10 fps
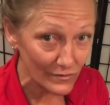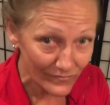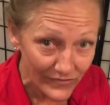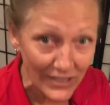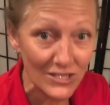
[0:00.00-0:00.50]

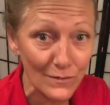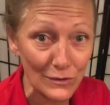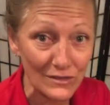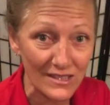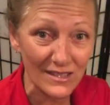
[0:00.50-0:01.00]

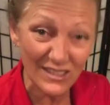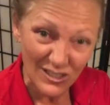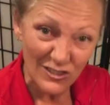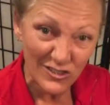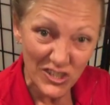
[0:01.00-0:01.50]
vegetables, the
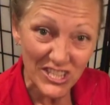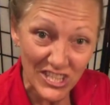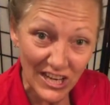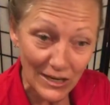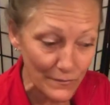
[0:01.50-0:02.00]
nutrition
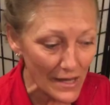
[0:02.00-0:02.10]
in them.